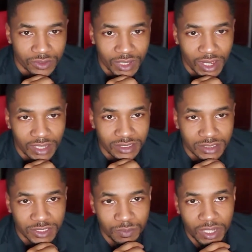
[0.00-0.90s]
guys to
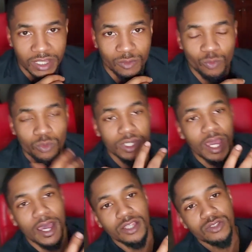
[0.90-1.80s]
explain what
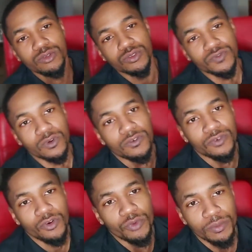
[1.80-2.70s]
I use for a
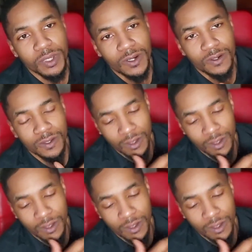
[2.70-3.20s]
phone repair.